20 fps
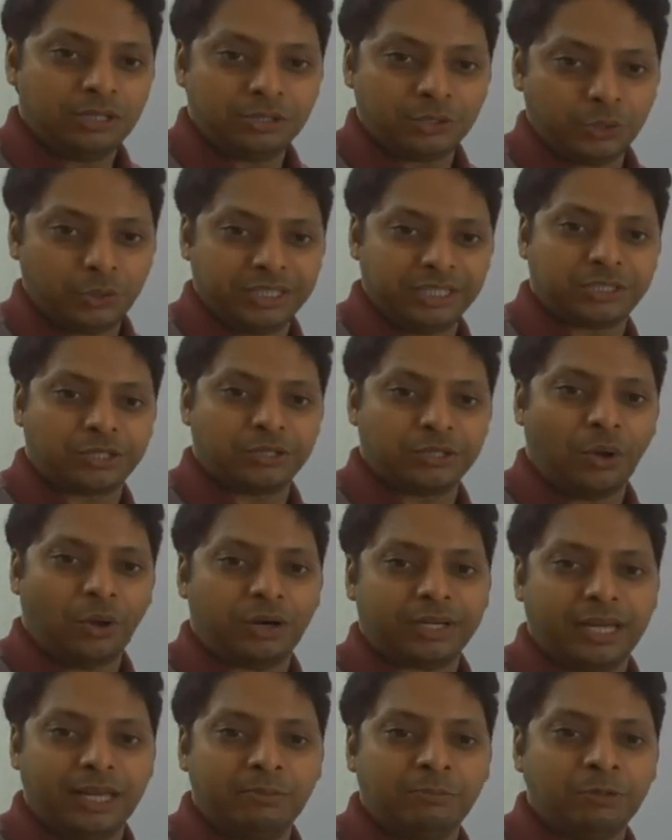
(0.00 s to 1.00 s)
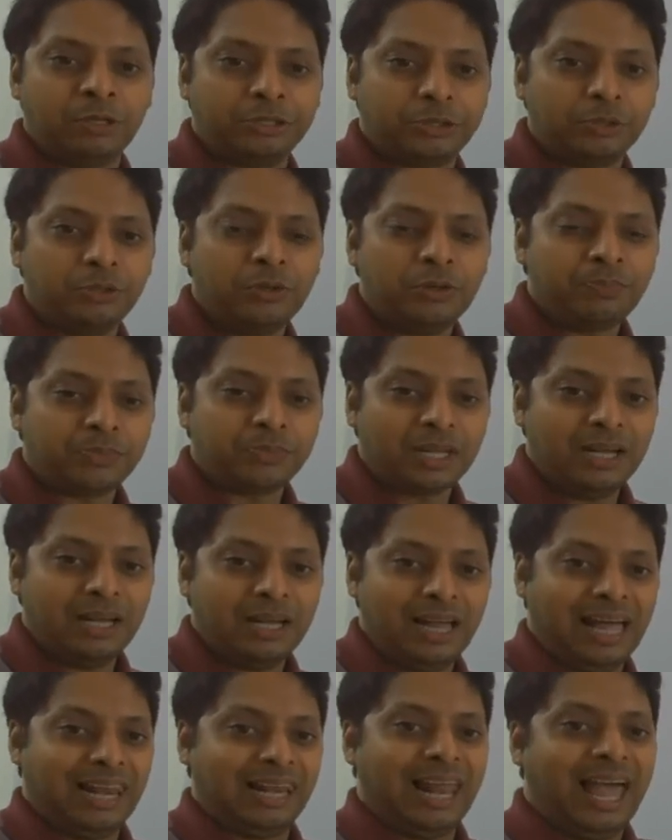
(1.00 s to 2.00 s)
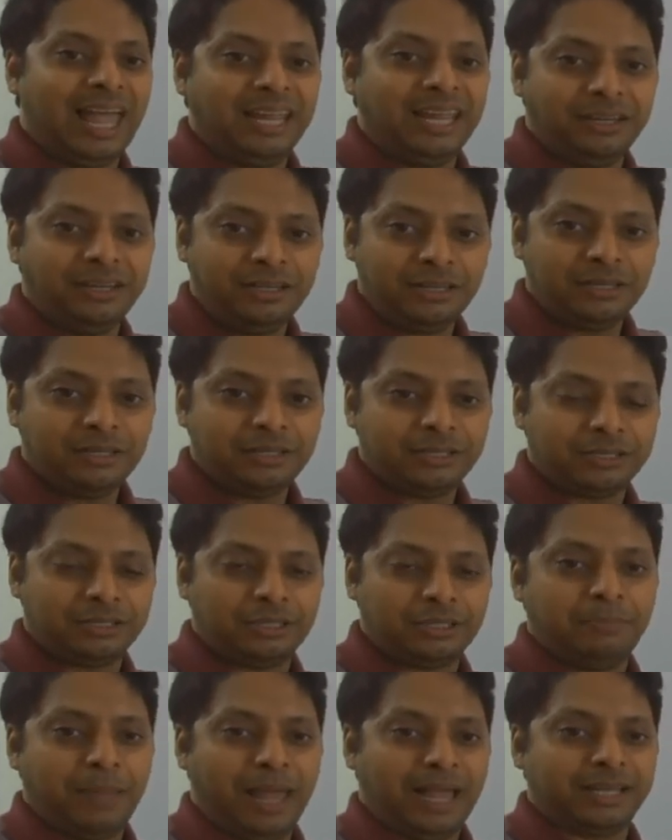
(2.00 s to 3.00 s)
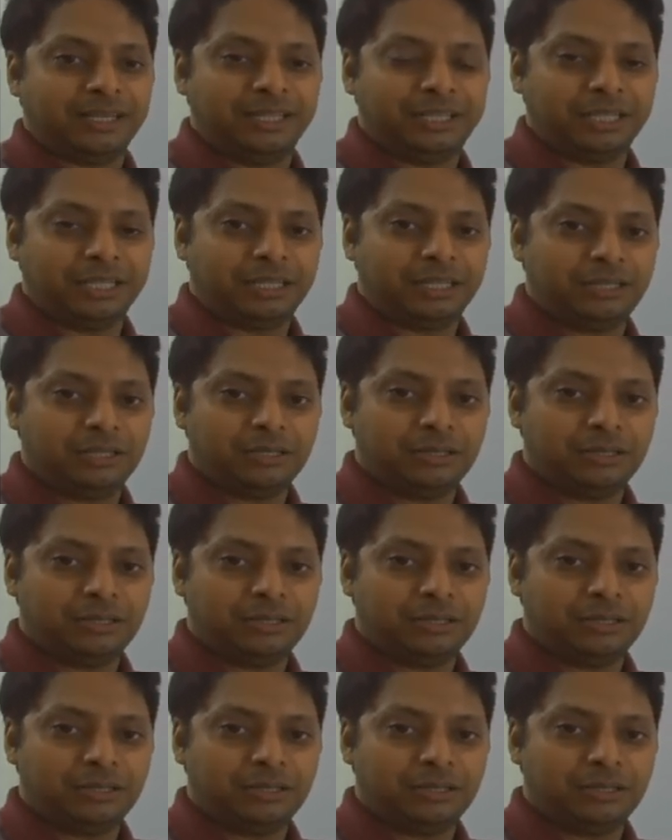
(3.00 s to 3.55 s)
so it is not able to align the magnetic